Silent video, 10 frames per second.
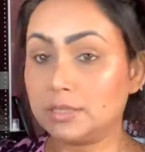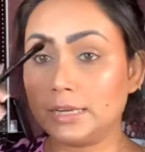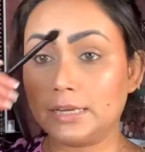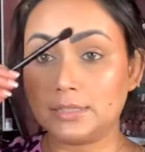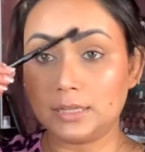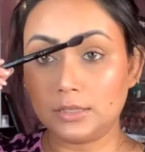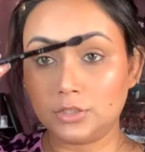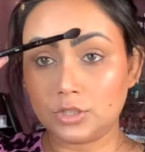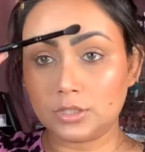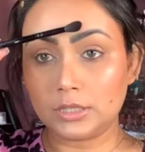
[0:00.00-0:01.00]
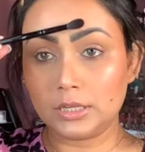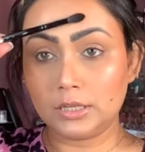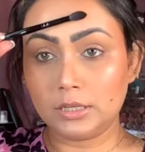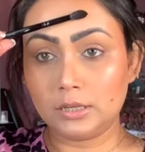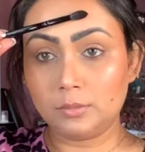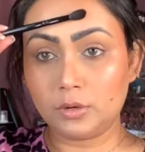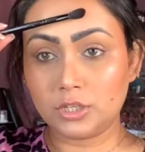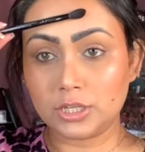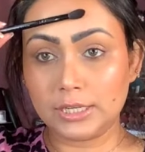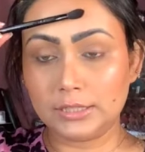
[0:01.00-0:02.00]
like I said, just get a
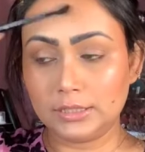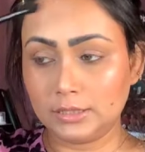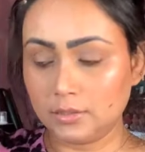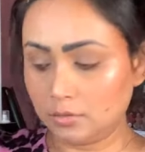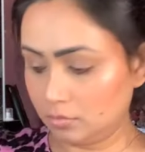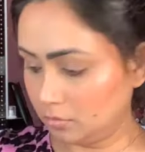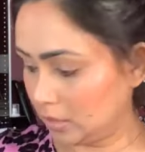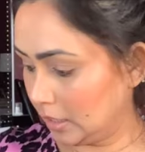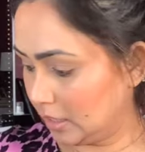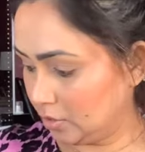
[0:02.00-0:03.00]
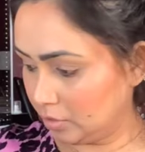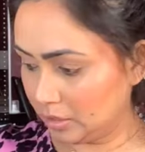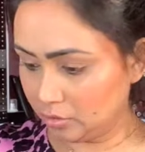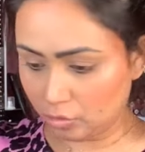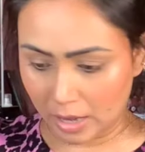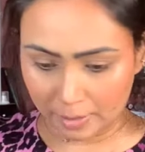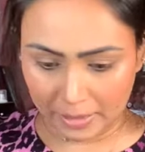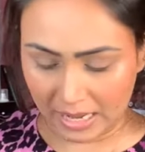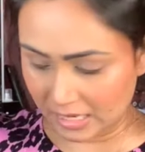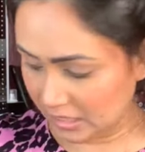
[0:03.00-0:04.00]
brush like this, and you can grab
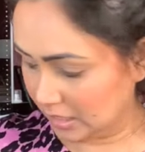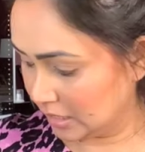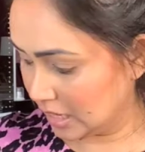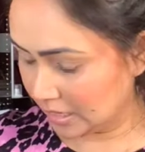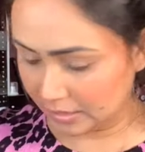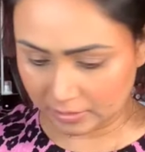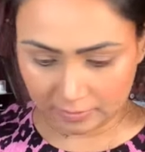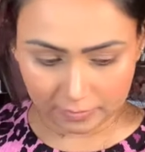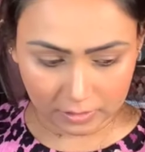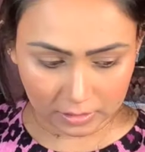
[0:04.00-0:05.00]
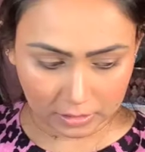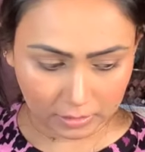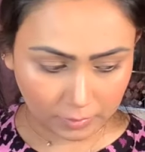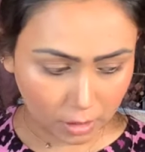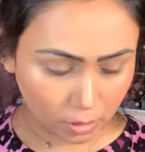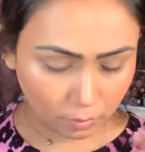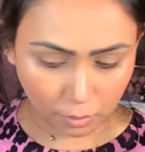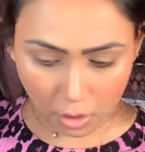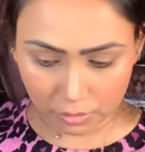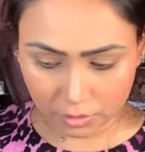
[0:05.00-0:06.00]
any kind of
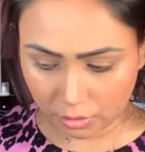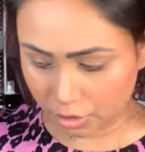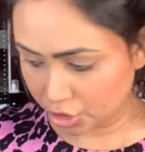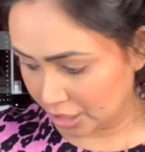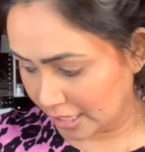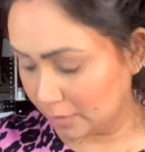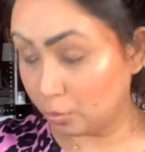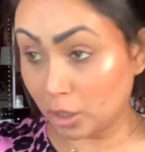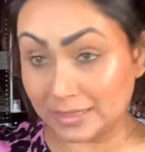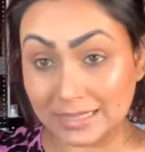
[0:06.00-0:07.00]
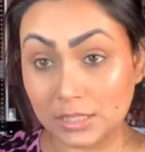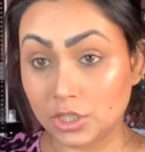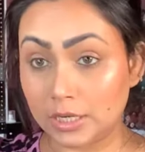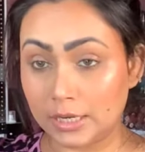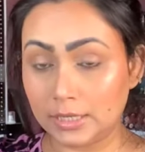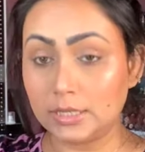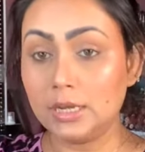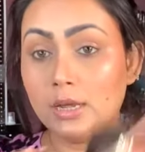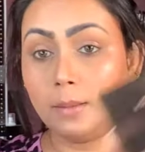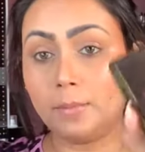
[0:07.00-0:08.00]
bronzer shade, bronzy shade.
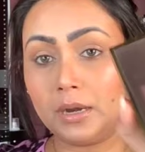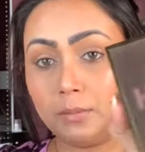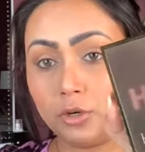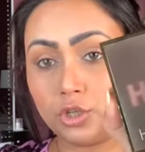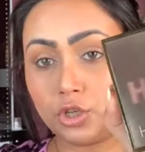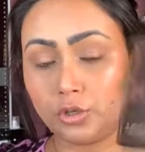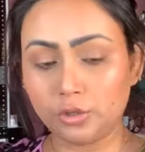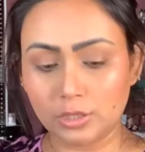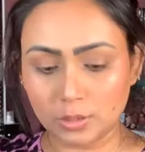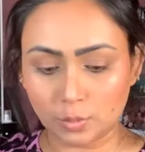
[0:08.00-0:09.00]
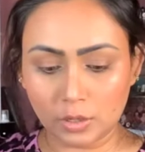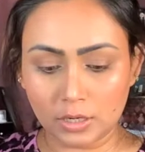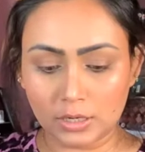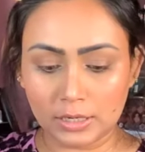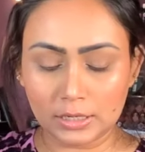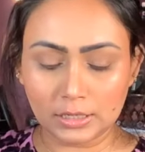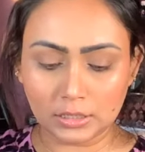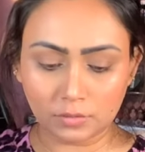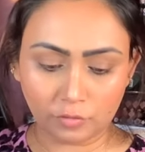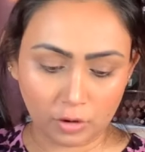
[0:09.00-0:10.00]
But I'm going to show you this one
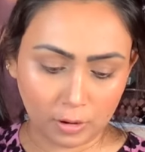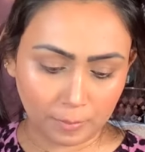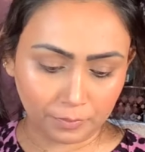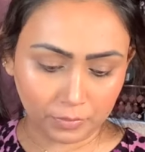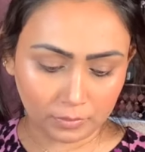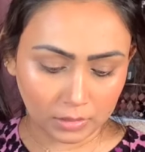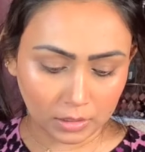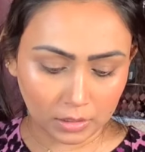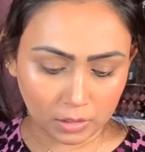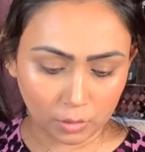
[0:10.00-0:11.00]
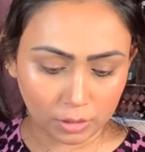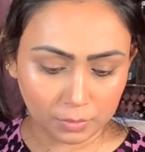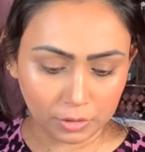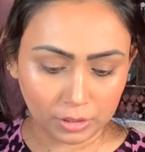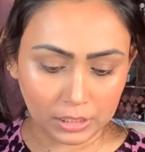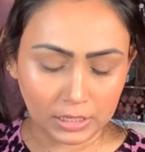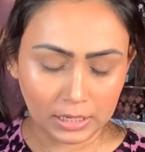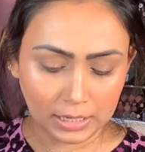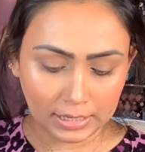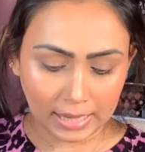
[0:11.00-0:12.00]
is from Huda Beauty
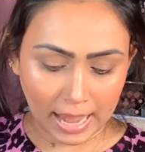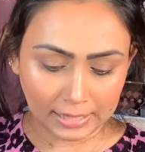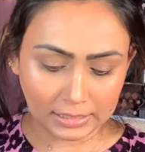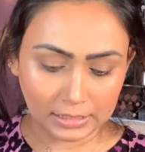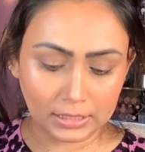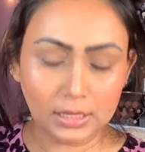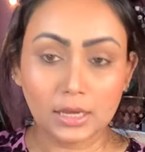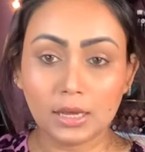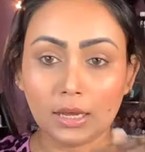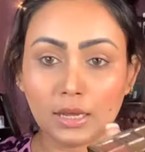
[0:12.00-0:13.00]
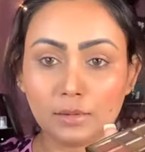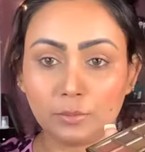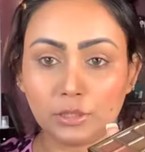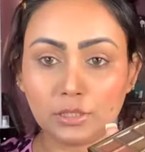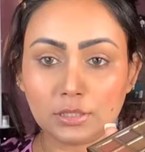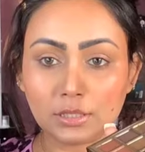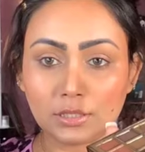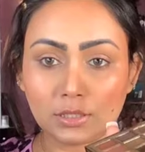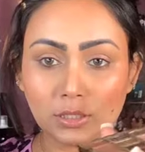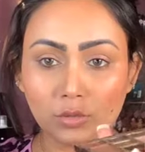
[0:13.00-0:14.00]
Khaki. And please
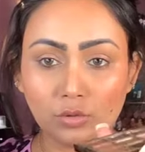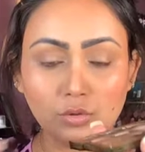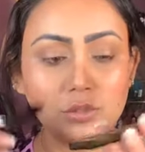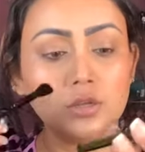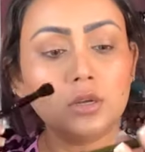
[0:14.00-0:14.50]
excuse